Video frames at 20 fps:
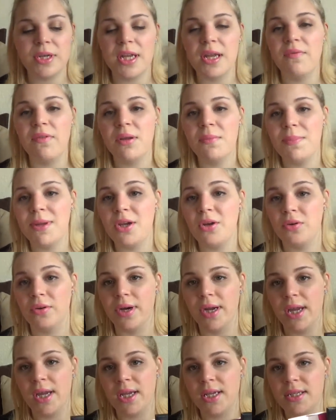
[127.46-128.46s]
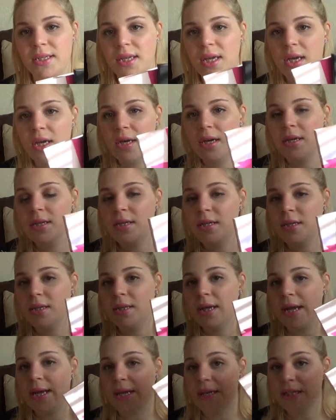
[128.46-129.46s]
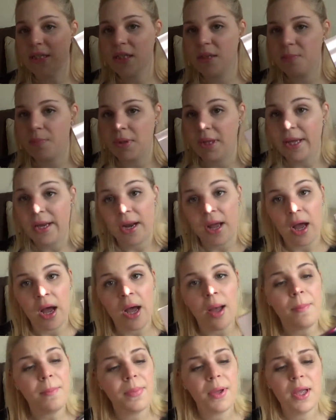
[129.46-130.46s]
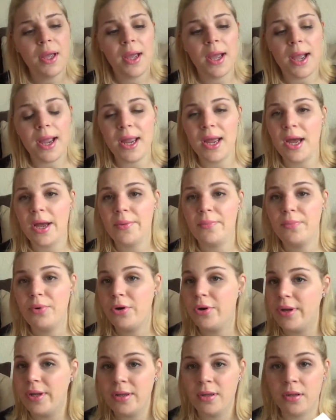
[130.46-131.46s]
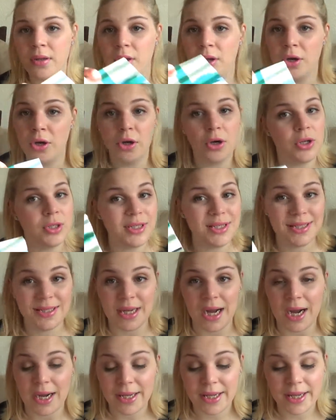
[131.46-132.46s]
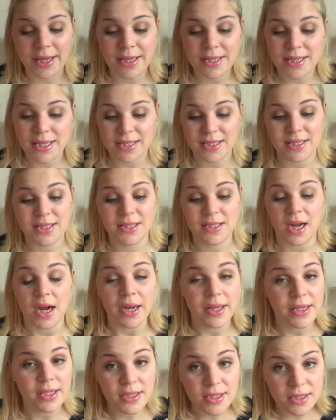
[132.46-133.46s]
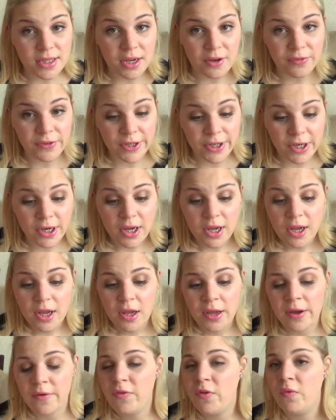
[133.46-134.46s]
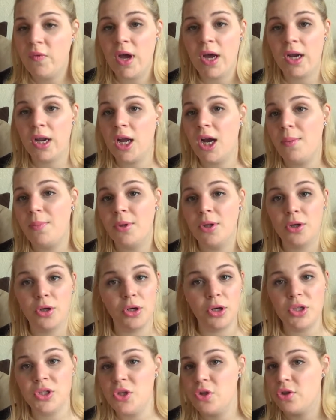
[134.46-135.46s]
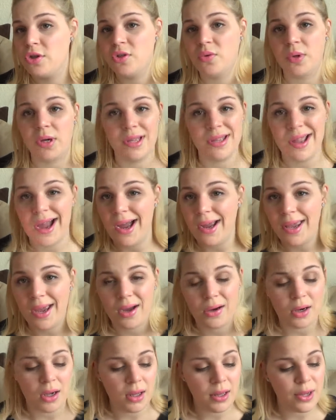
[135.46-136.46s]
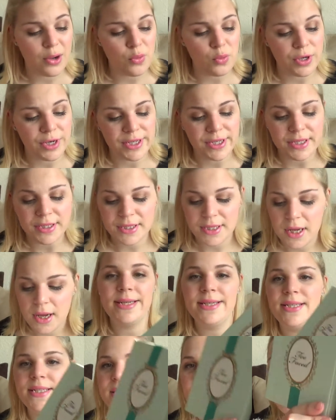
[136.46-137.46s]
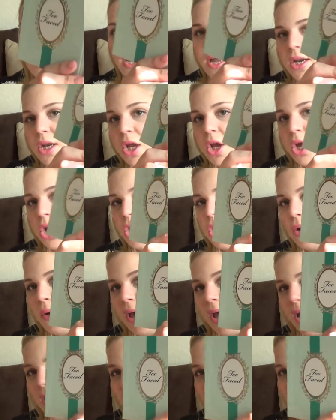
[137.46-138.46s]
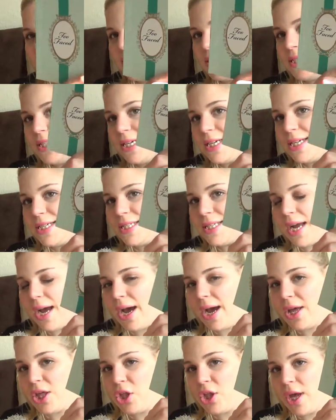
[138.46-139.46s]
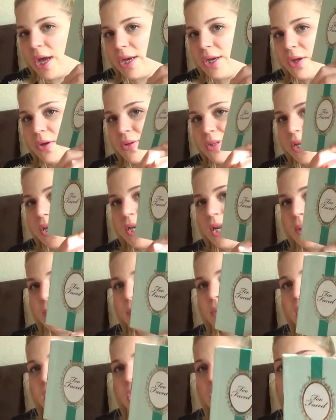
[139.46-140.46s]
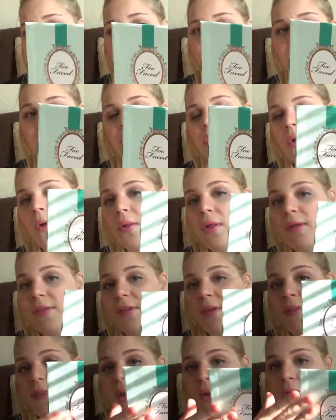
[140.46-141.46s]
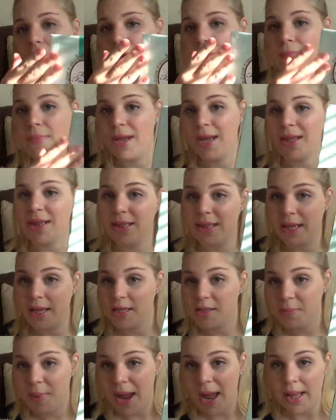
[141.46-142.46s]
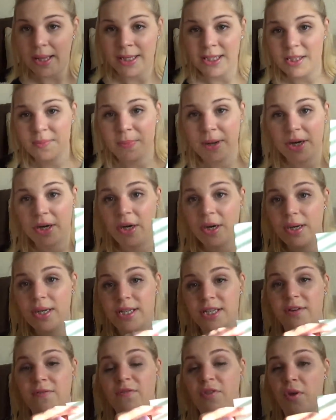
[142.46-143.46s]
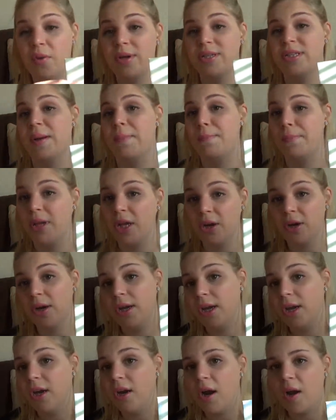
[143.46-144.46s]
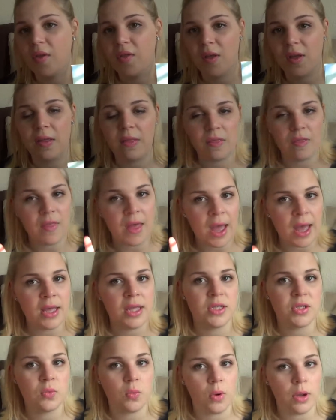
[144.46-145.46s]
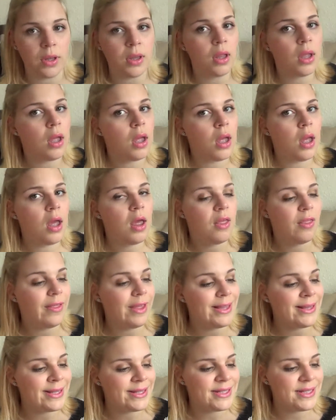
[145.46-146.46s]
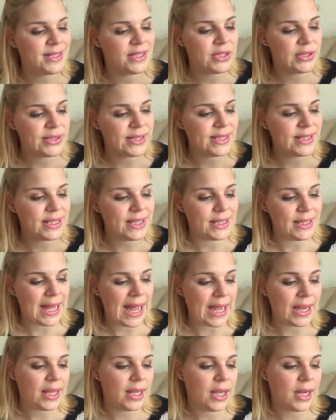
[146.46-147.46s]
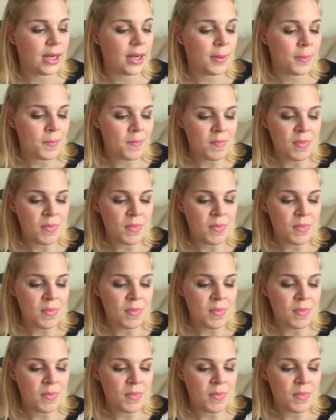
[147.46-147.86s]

would even be great to like split up and put into girls' stockings as a stocking stuffer. If you've got a couple girls you just want to knock out all at once. Inside you have six eyeshadows and a blush. only thing that could have made these palettes better is if there was a mirror here. I think that is one thing that's seriously lacking.